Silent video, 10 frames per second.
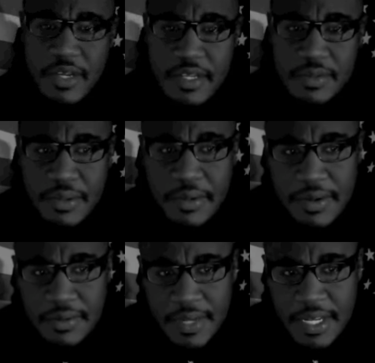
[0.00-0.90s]

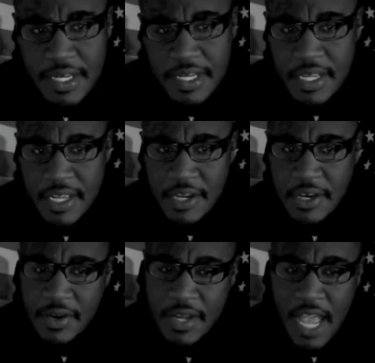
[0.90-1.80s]
important, man.
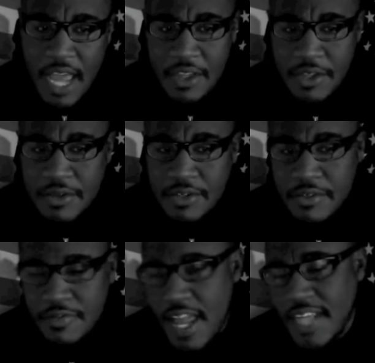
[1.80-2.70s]
Knowing how to use your
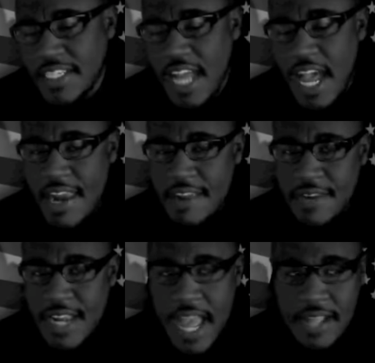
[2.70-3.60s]
flash and how to
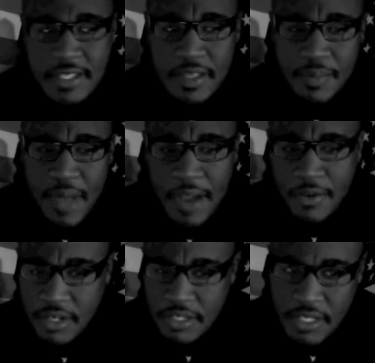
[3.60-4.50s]
react to the
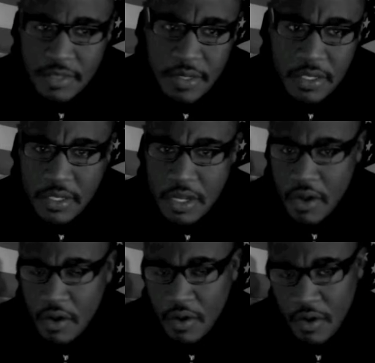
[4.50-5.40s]
power adjustments
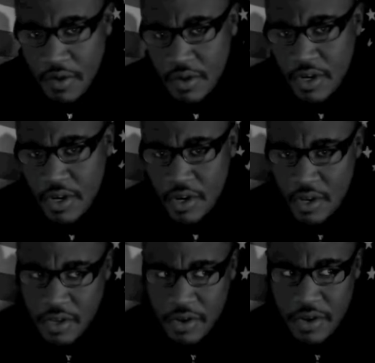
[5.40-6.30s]
on,
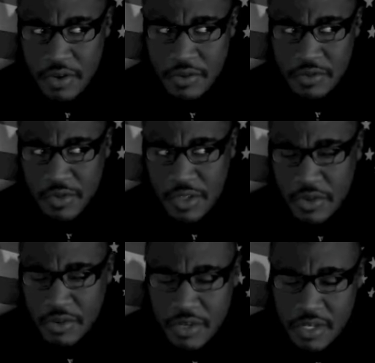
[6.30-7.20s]
you know, when
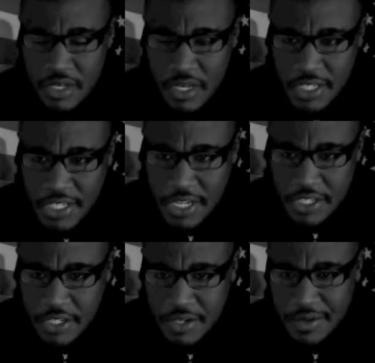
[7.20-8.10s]
you
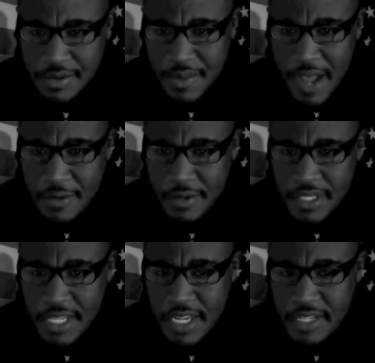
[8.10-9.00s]
adjust your power
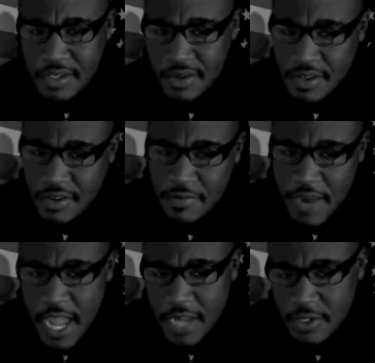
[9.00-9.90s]
settings on your
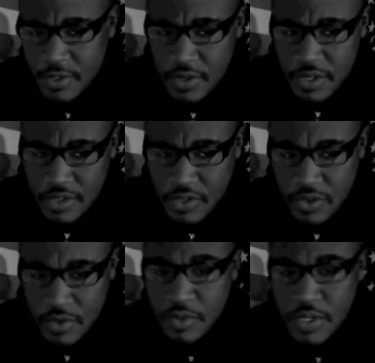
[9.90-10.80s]
flash or on your
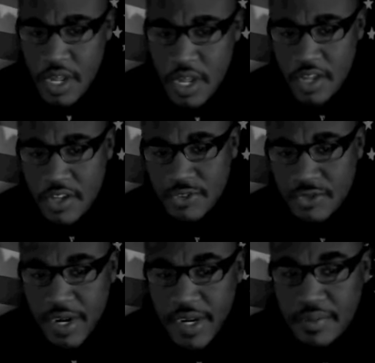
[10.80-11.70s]
strobes is
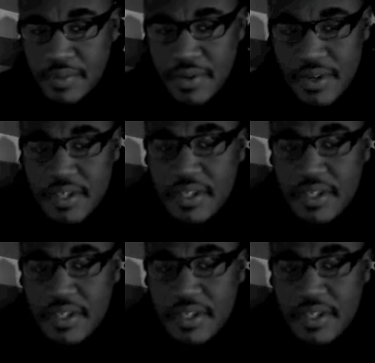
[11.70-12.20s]
very important.